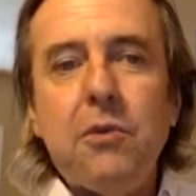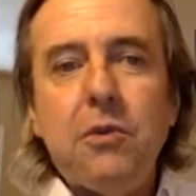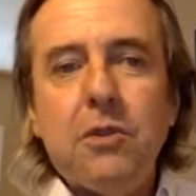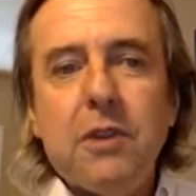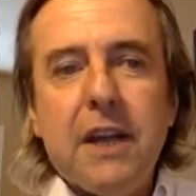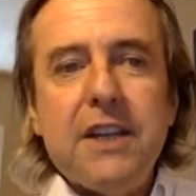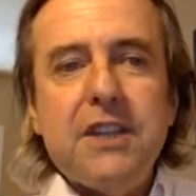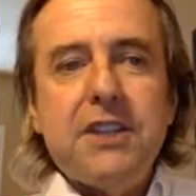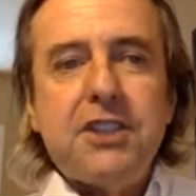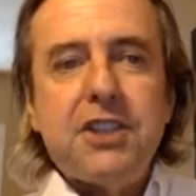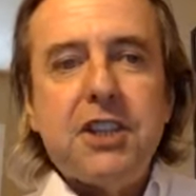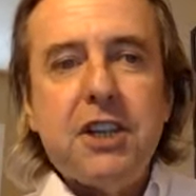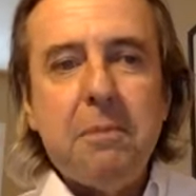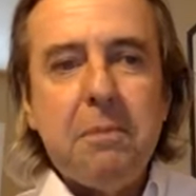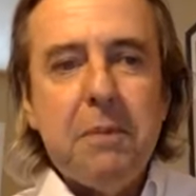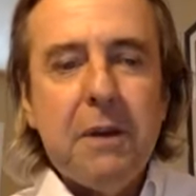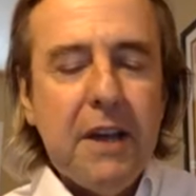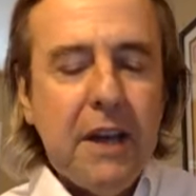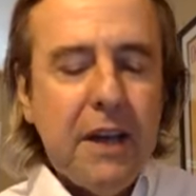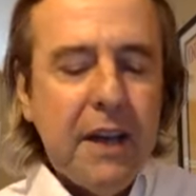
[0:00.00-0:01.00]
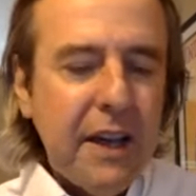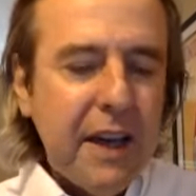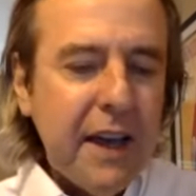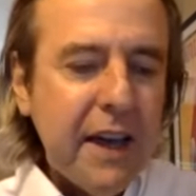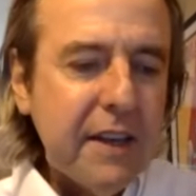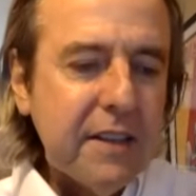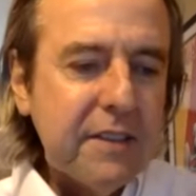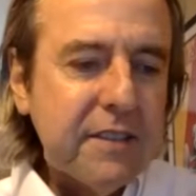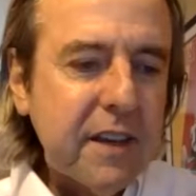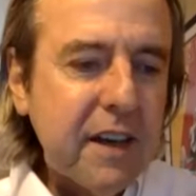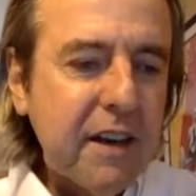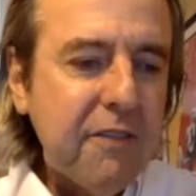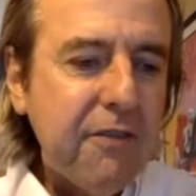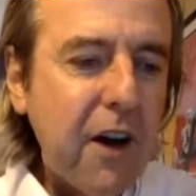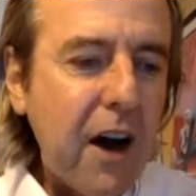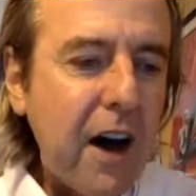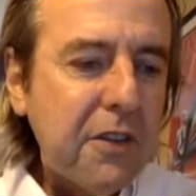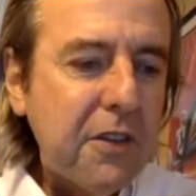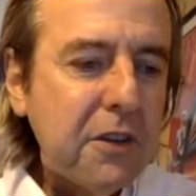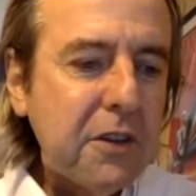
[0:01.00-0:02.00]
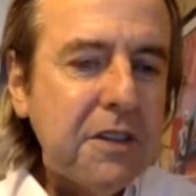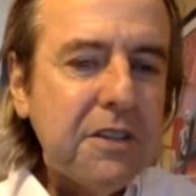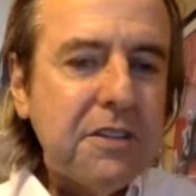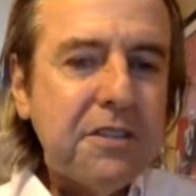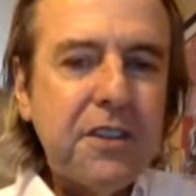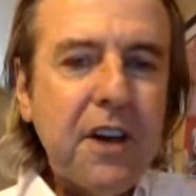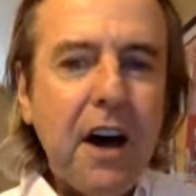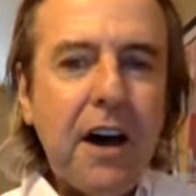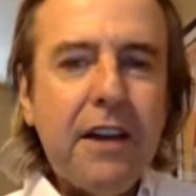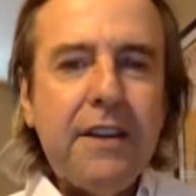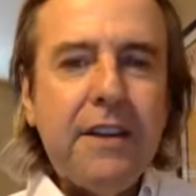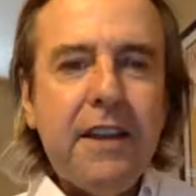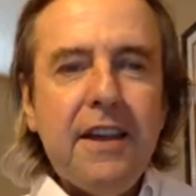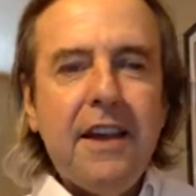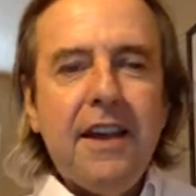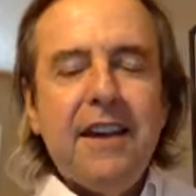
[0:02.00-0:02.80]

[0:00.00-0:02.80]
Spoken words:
relationship as a father and son.